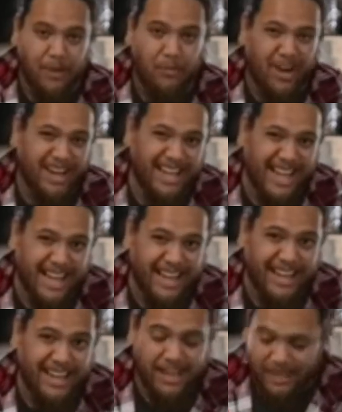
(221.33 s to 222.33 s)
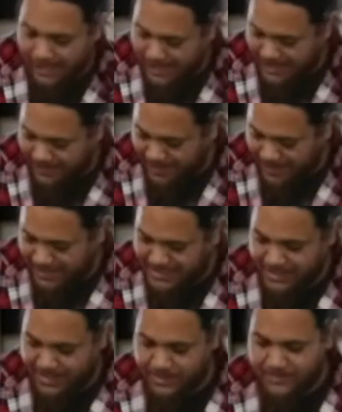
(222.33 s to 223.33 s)
and one down here. And the
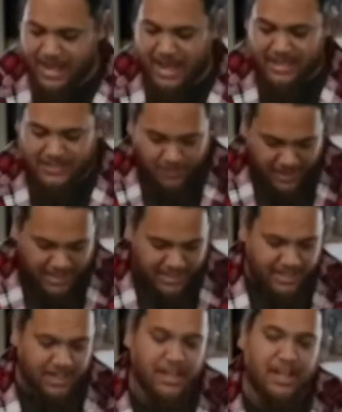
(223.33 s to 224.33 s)
idea of that is when